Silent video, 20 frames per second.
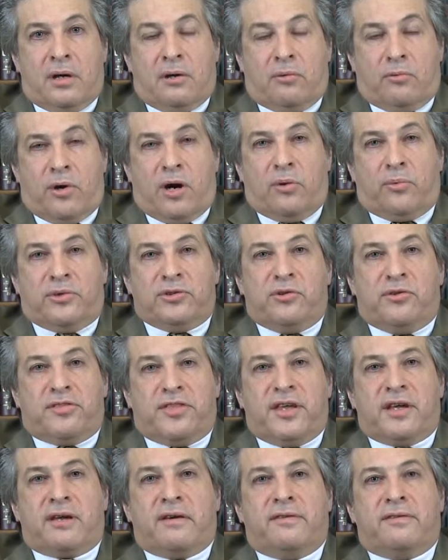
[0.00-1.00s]
Well, when you
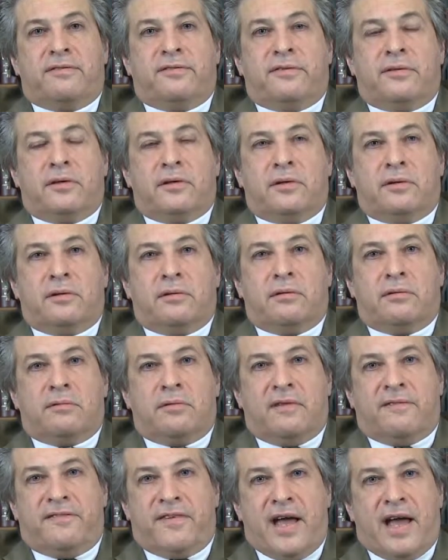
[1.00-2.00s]
think of
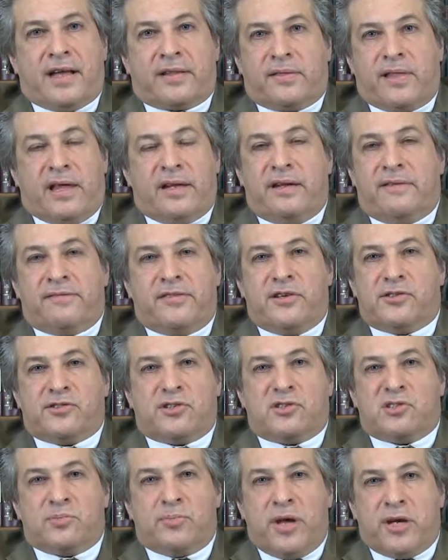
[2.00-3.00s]
the fact that if there's
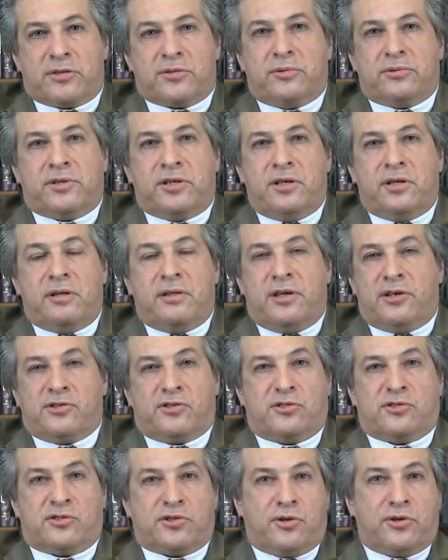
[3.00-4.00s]
a specialty, there's
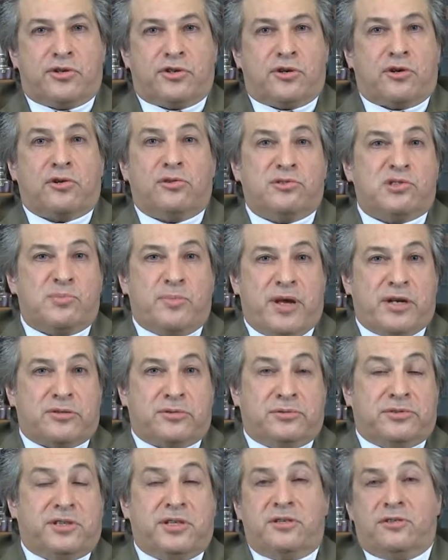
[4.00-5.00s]
a surgical
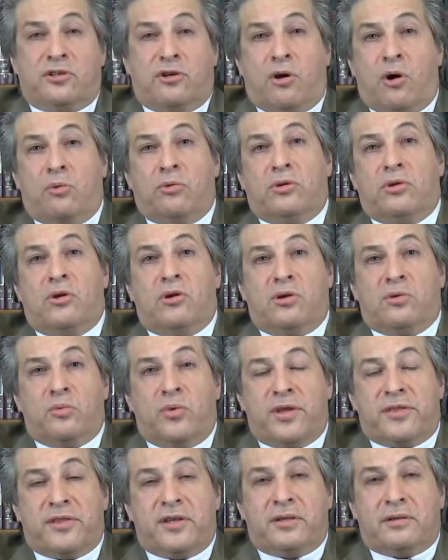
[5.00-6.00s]
specialty to go along
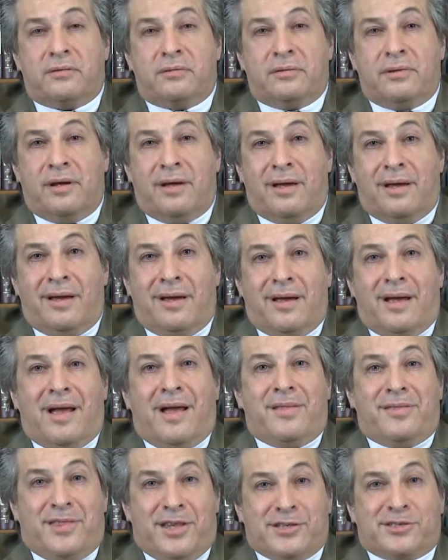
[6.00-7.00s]
with it,
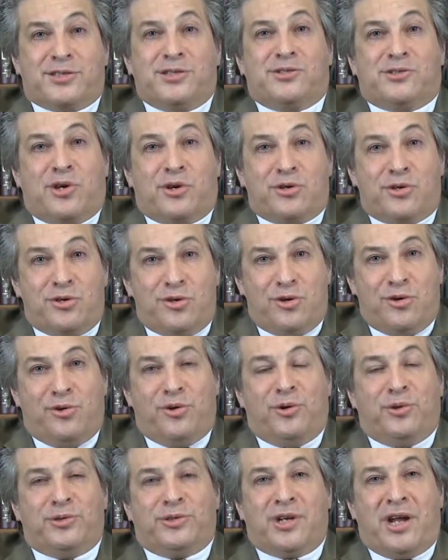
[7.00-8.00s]
this is a
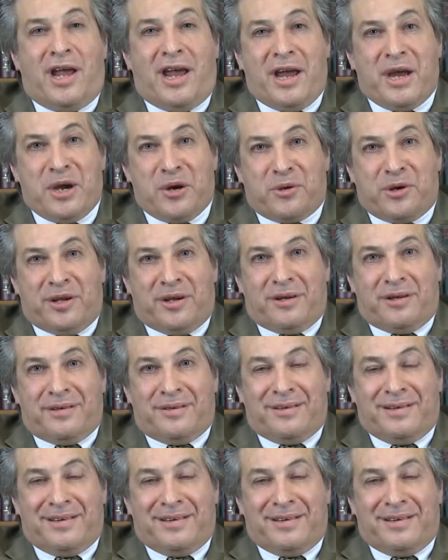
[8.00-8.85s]
huge area.